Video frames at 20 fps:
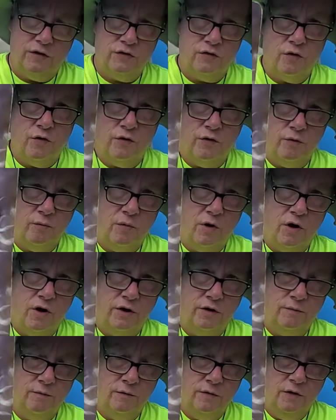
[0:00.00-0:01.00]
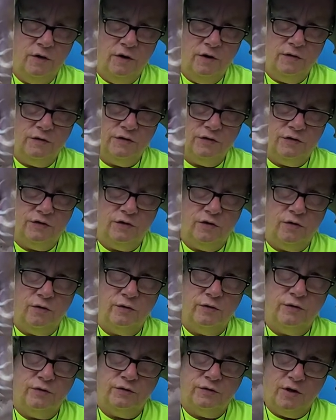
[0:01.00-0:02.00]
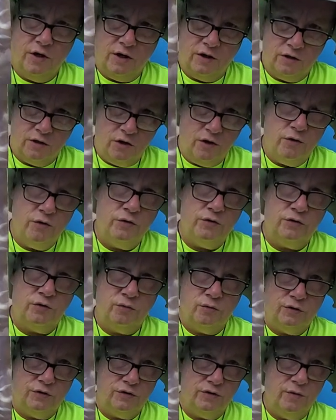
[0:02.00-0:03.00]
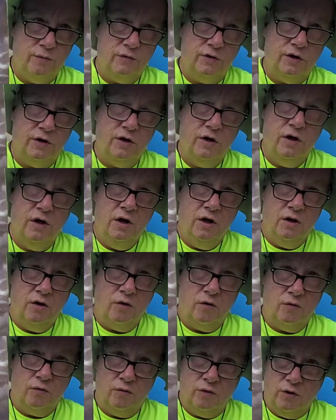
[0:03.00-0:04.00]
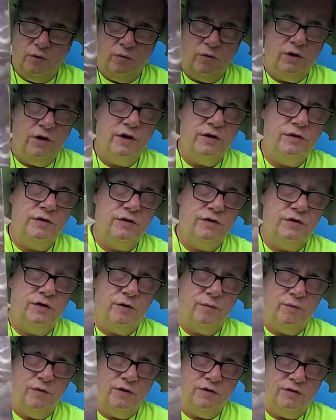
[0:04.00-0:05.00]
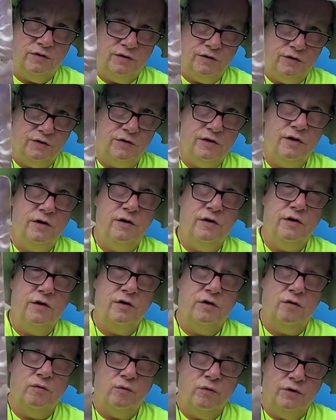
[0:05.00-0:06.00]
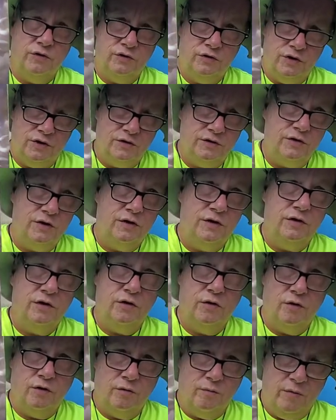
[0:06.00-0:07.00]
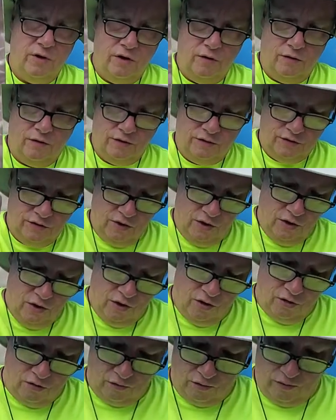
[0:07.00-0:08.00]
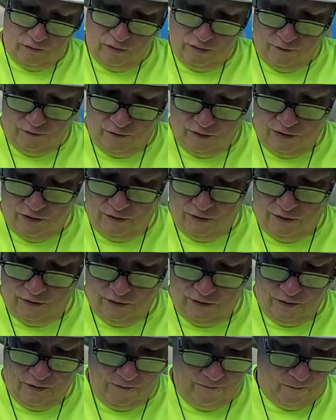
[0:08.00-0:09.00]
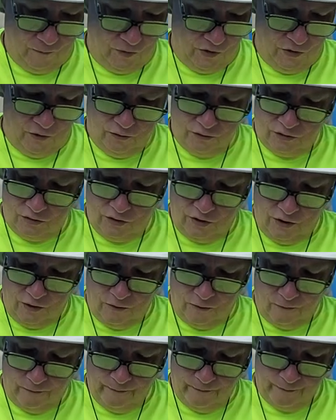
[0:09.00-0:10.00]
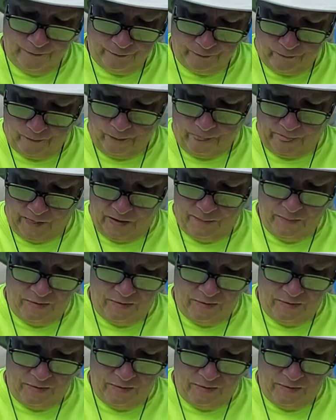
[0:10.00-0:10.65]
is on their mind still. There's not closure with something. Or you're in a relationship that's just ending, or one just ended, or a marriage, or even if it ended years ago, or